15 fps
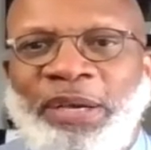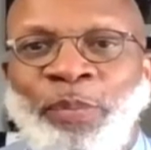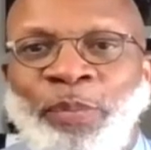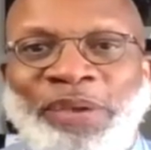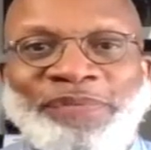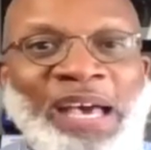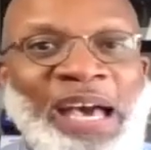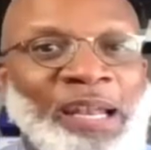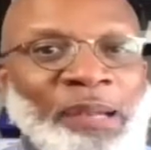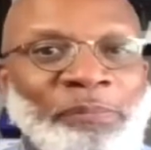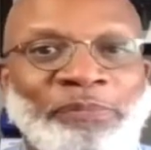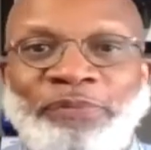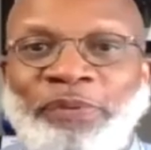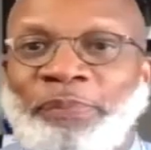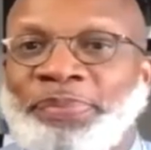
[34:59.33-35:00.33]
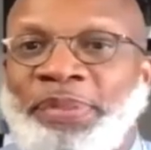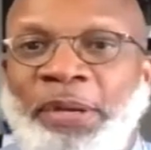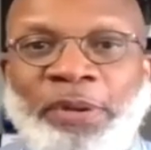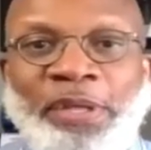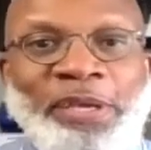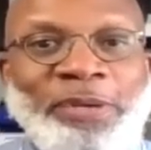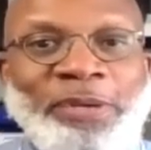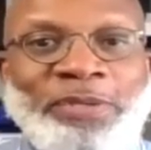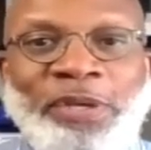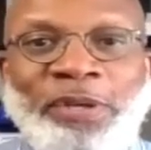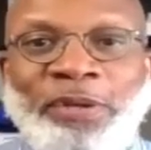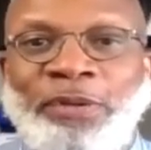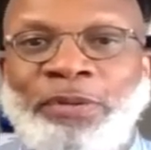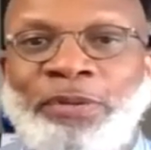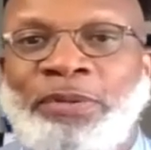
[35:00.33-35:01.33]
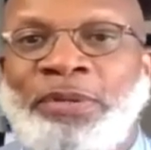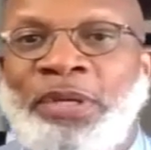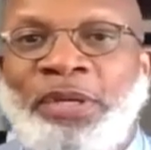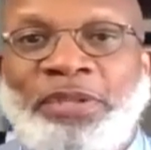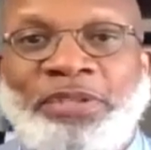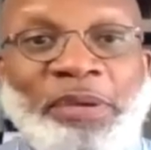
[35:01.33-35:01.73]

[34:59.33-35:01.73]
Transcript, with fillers: And we've got them from 30 years old